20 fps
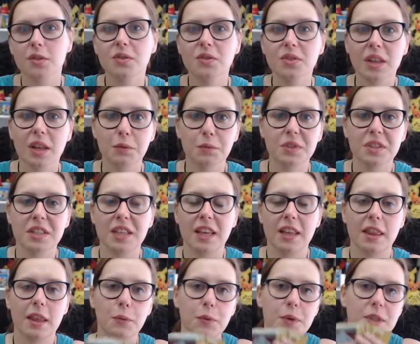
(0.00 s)
that was
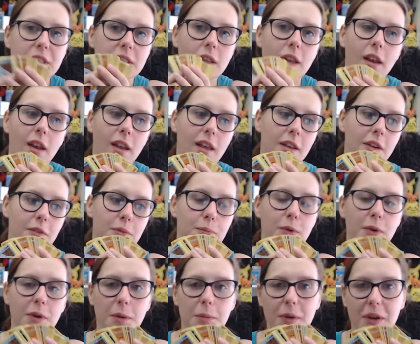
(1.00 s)
that. That was a lot of
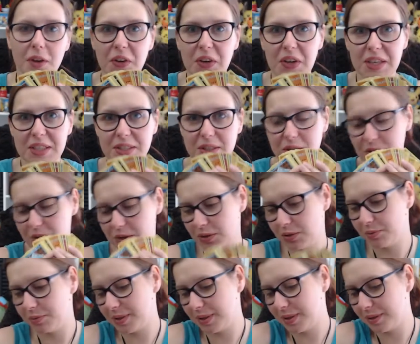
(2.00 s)
Pokemon cards to
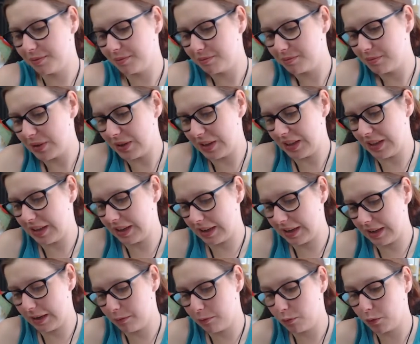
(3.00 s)
open, but
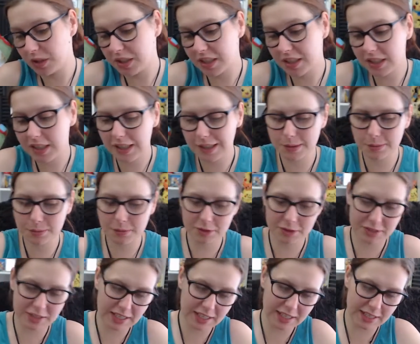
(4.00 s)
um, we did get some
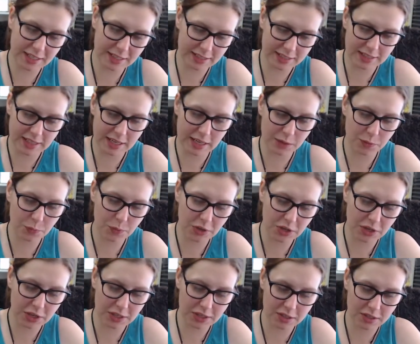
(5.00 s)
good hits and we
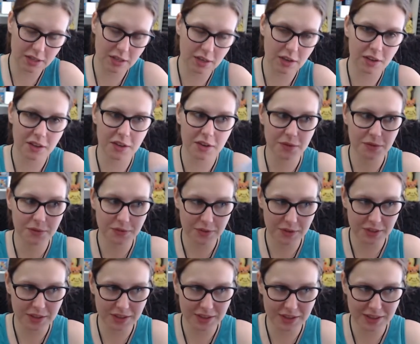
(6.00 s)
got a lot of
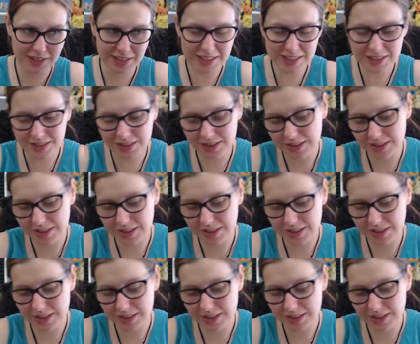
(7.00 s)
uh, these.